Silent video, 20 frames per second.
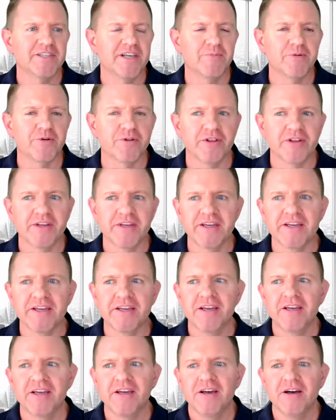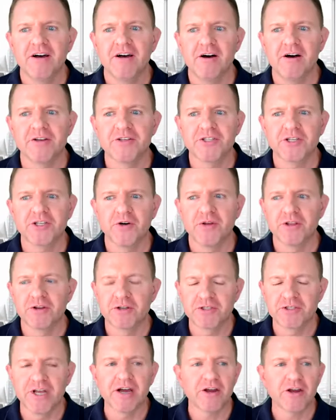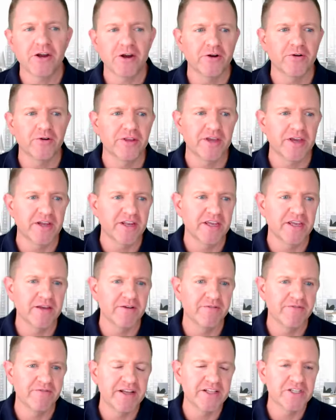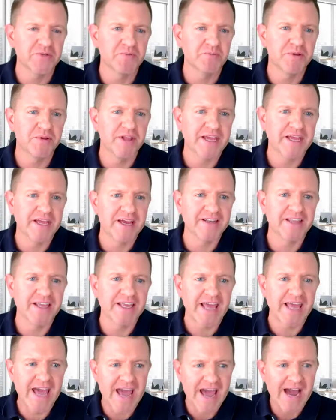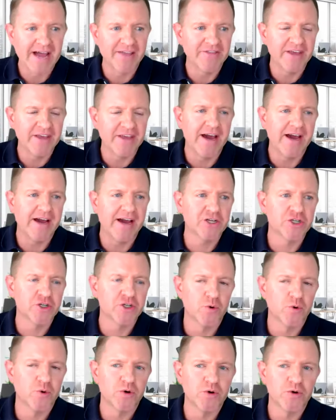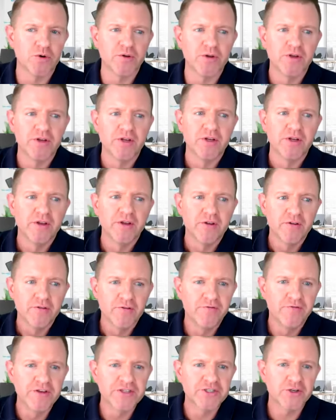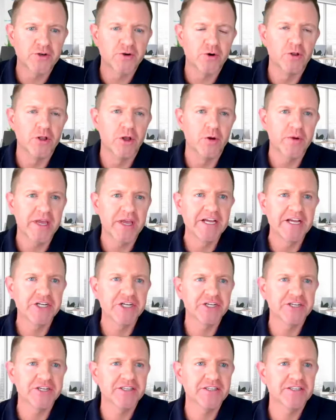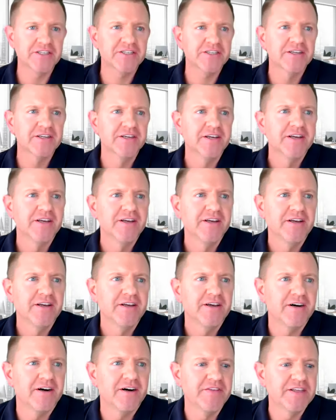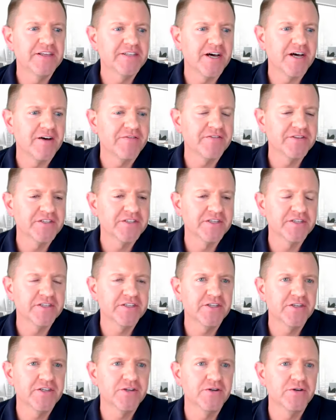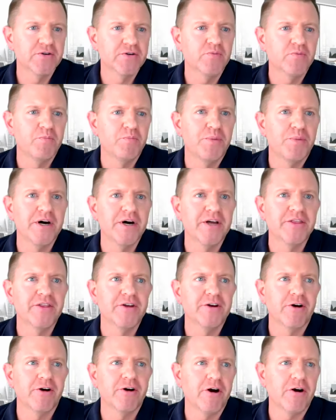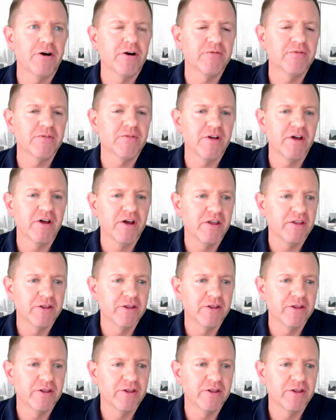separately also. And there's not currently any events planned like at the actual physical locations of these offices too, but there are